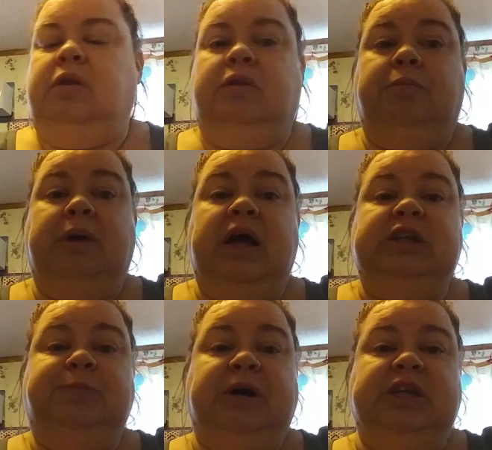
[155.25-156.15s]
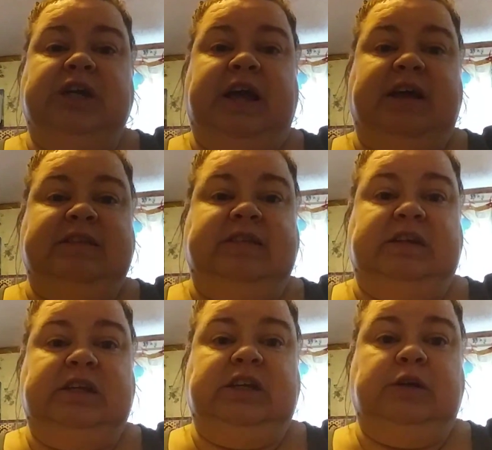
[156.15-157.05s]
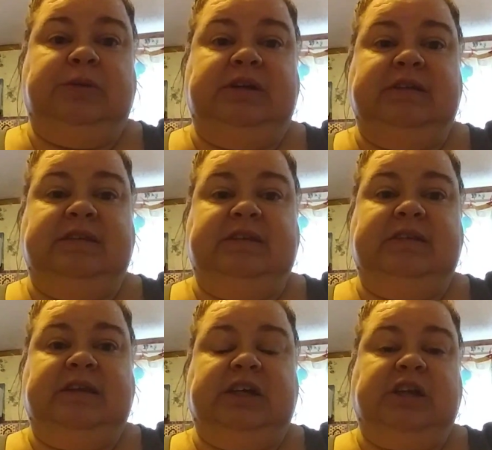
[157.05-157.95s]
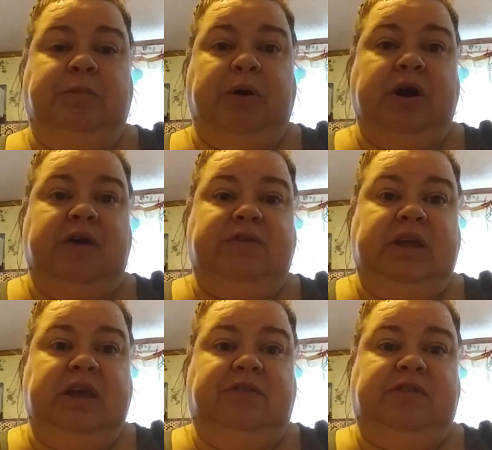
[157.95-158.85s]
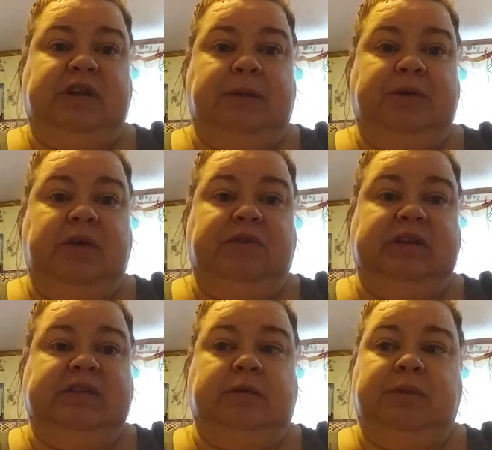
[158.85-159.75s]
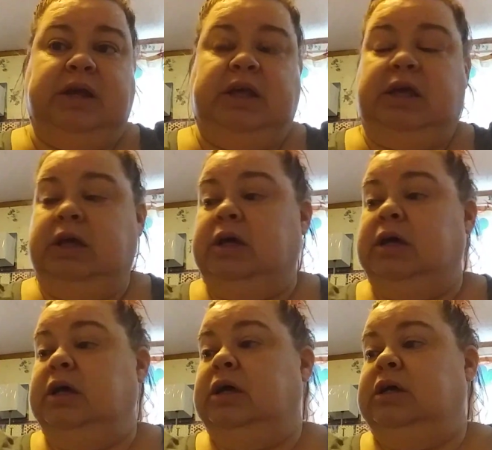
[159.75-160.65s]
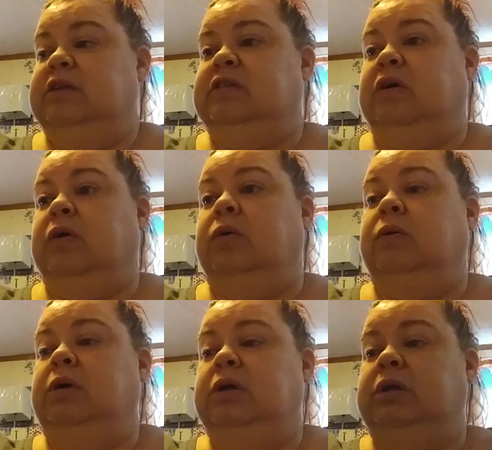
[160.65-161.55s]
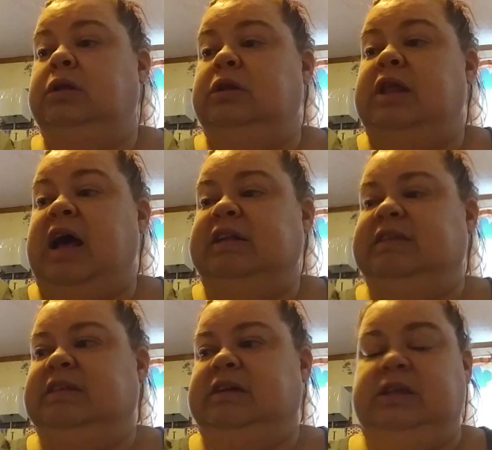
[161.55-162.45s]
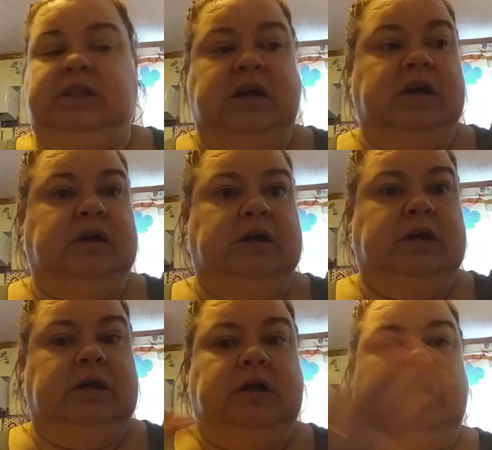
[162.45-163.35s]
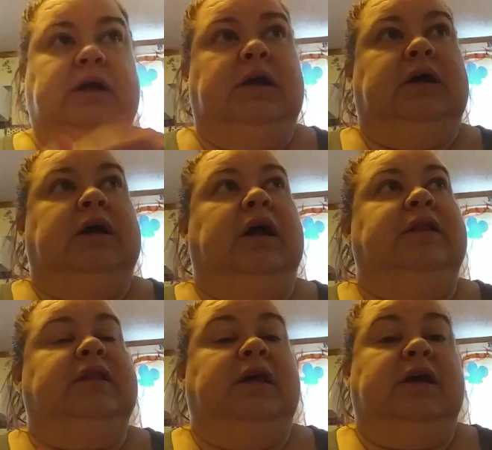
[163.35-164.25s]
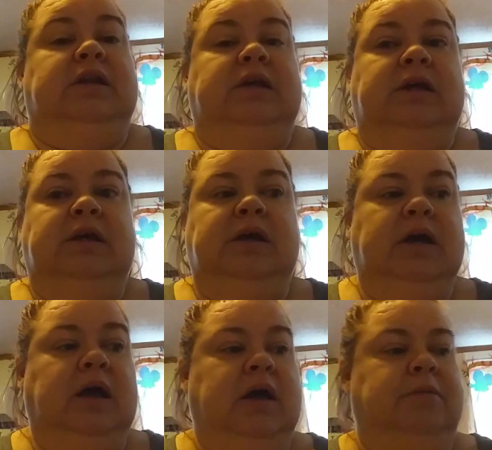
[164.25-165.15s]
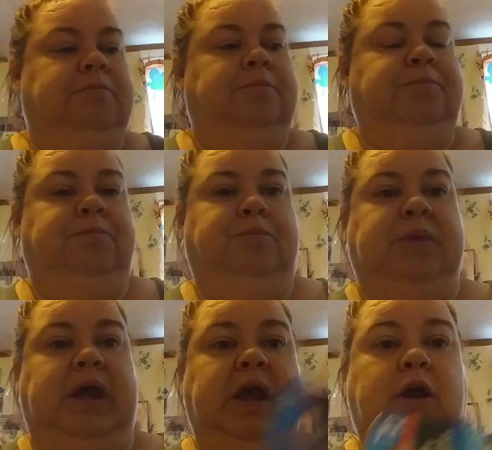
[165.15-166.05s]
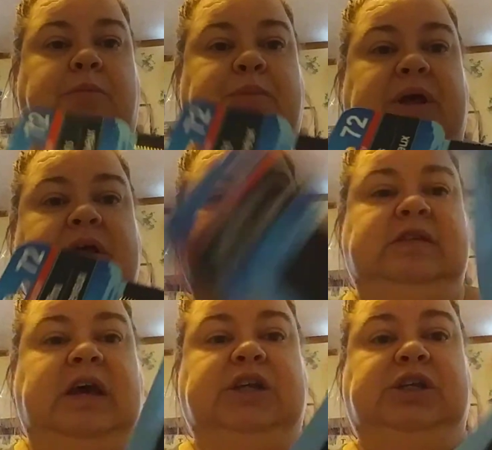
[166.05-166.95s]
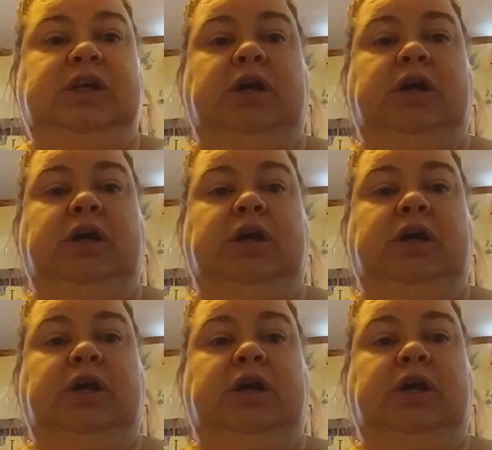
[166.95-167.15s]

the Mod Podge I had sitting here because this is actually part of a gift that I'm giving somebody. So that's sitting there. And then um, my hair pins actually